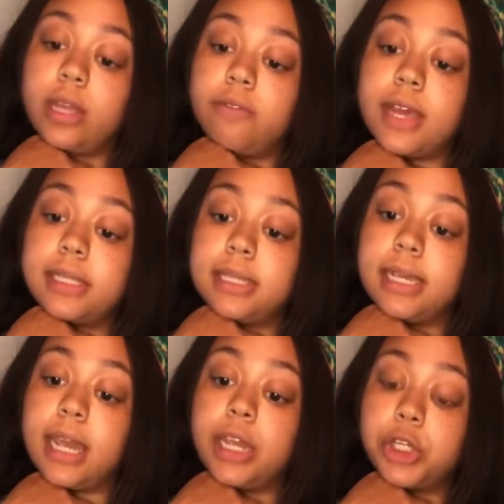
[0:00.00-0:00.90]

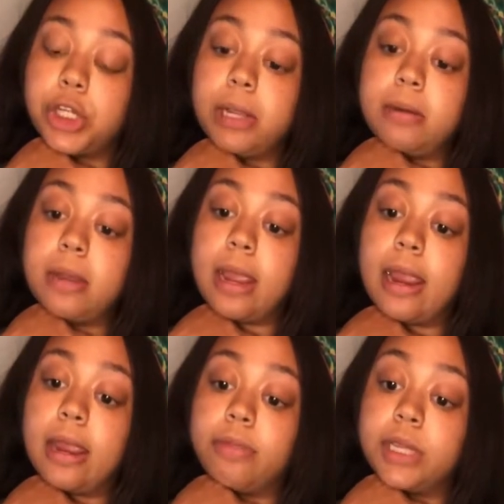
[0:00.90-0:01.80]
investigation,
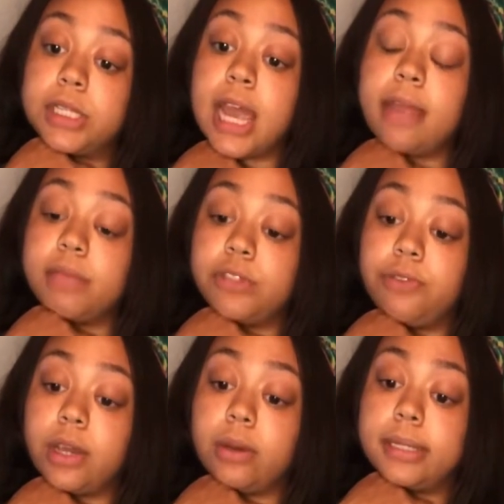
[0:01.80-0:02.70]
and the time is
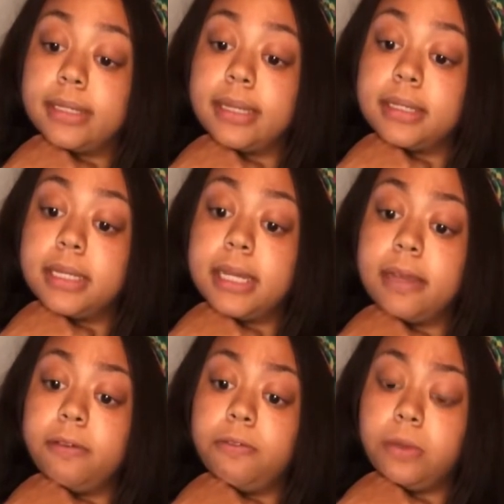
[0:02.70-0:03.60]
very
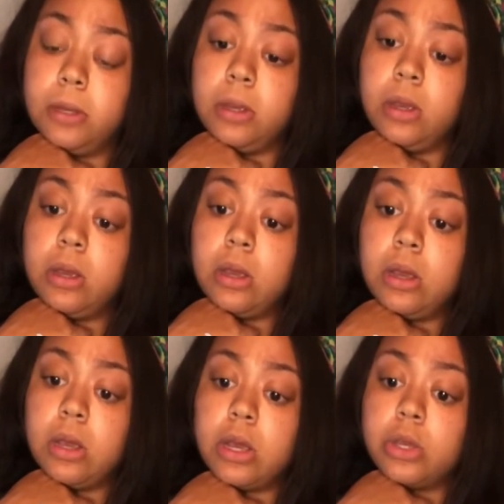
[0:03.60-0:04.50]
sensitive.
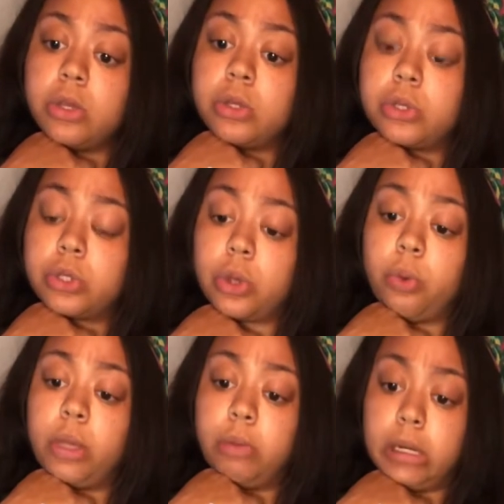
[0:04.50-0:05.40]
So
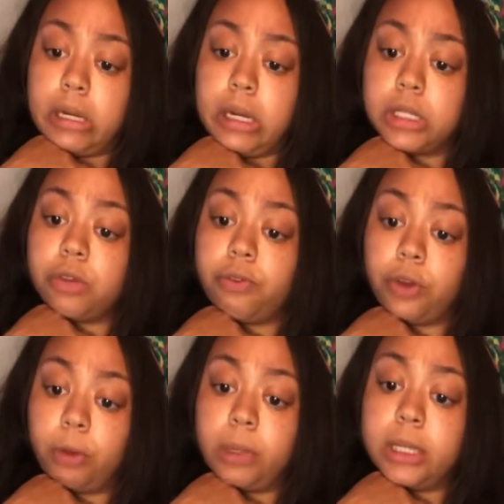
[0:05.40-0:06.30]
we would need to
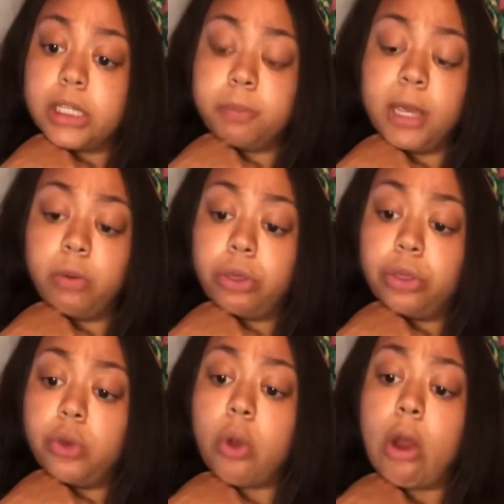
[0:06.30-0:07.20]
verbally speak with
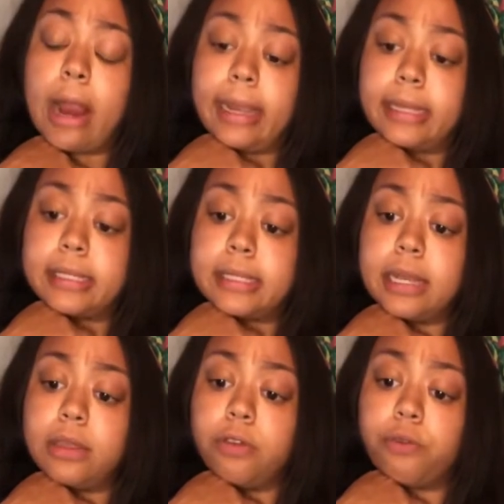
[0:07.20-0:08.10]
you, or I can
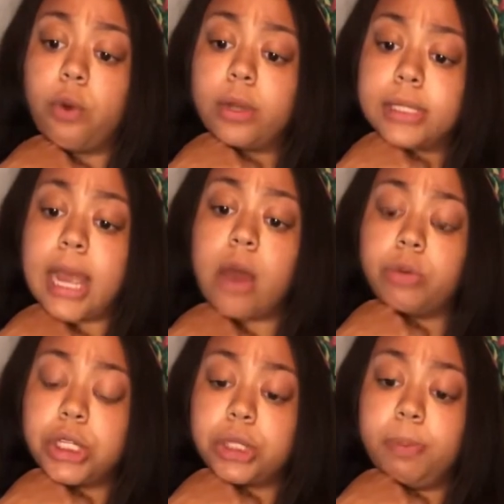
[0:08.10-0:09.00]
send the force out
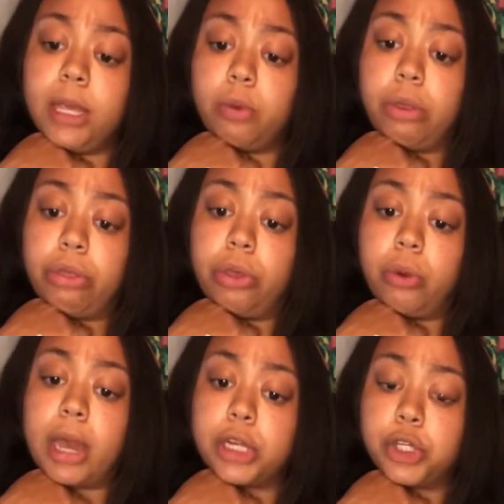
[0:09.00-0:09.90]
to speak with you
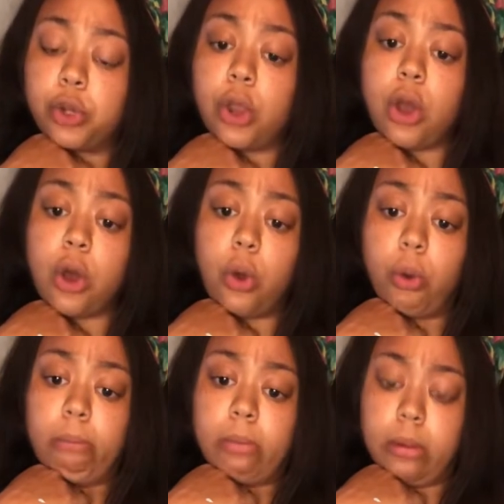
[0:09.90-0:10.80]
at your
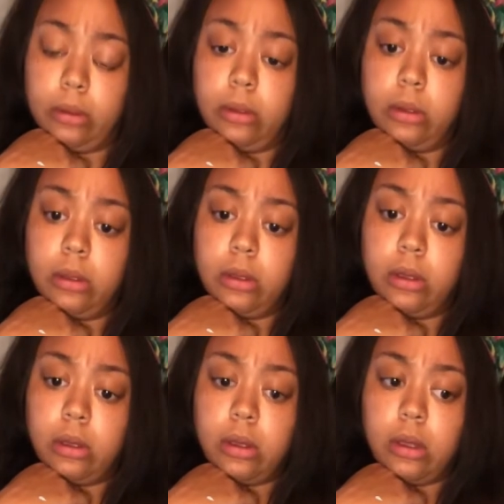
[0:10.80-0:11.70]
home.
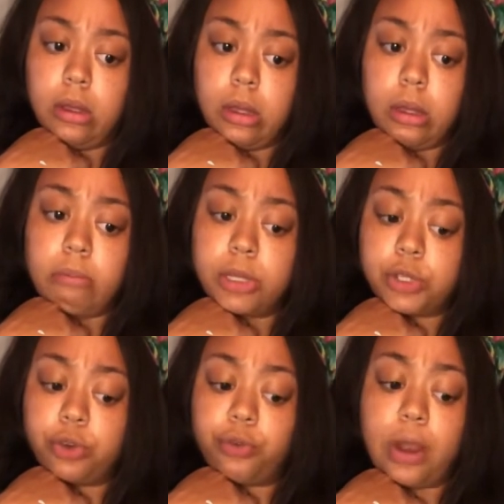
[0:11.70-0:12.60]

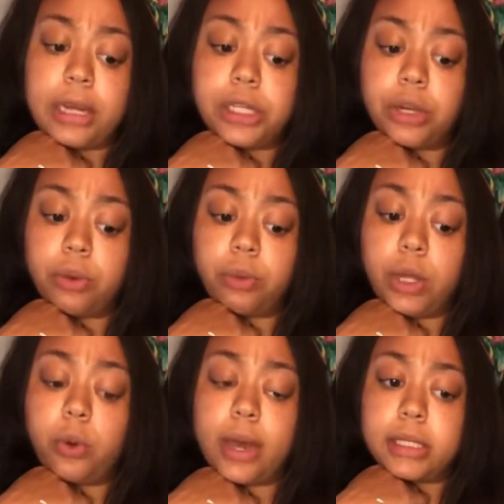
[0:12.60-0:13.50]
Mr. Frontier
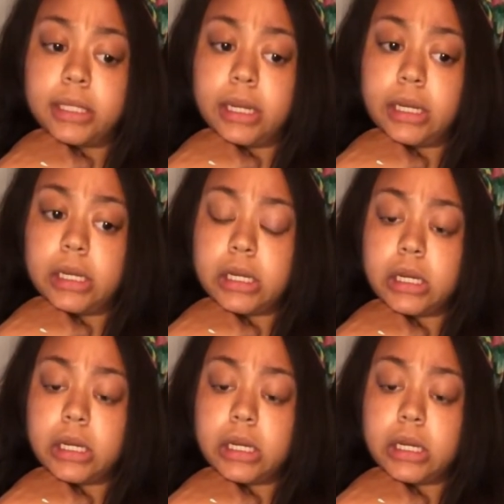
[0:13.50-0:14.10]
requested...